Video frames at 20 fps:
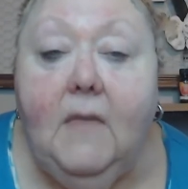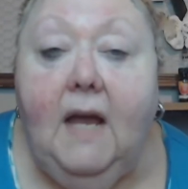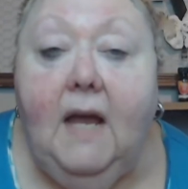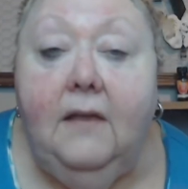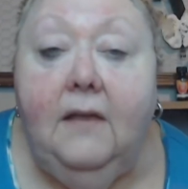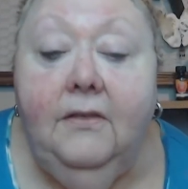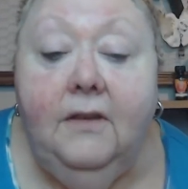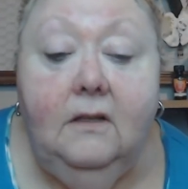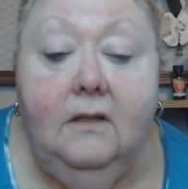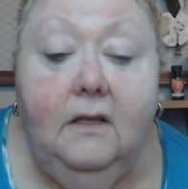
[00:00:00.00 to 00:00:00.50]

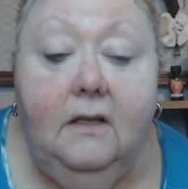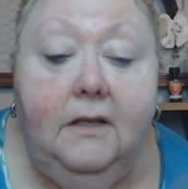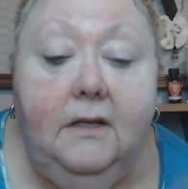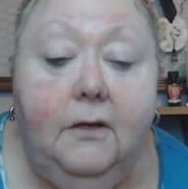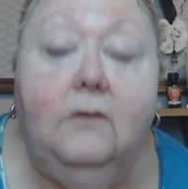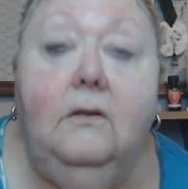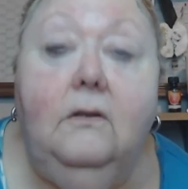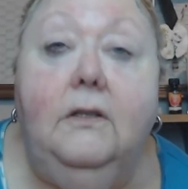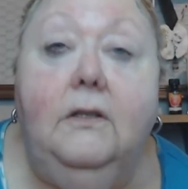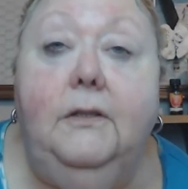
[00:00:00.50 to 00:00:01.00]
the glitter
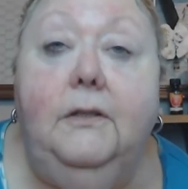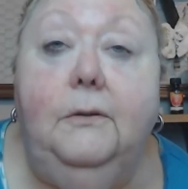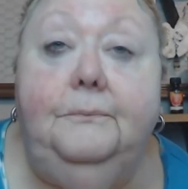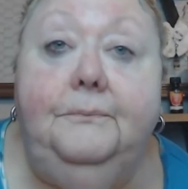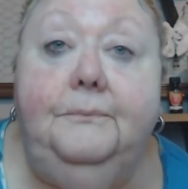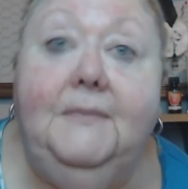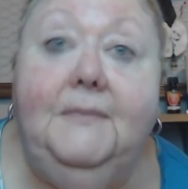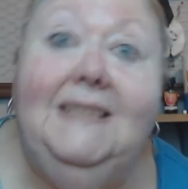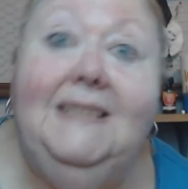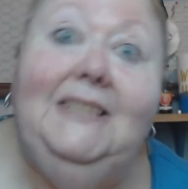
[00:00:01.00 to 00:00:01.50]
glue.
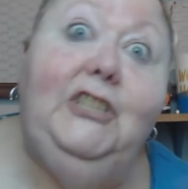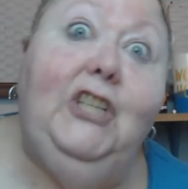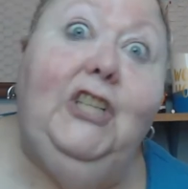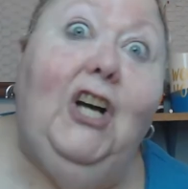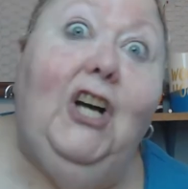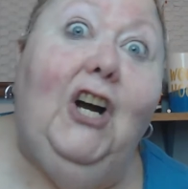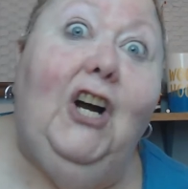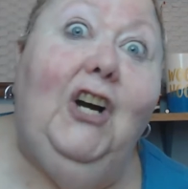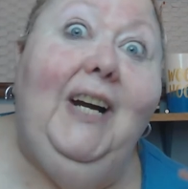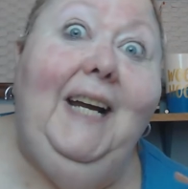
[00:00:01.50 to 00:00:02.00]

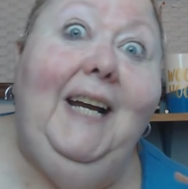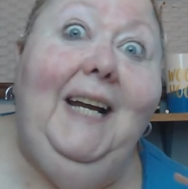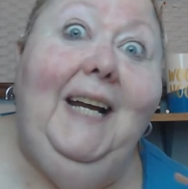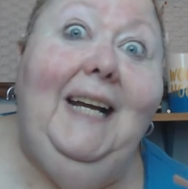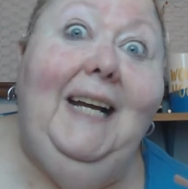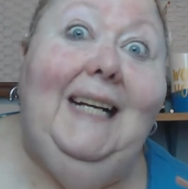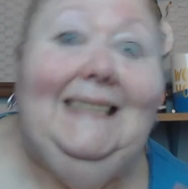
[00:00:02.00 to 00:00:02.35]
Sorry.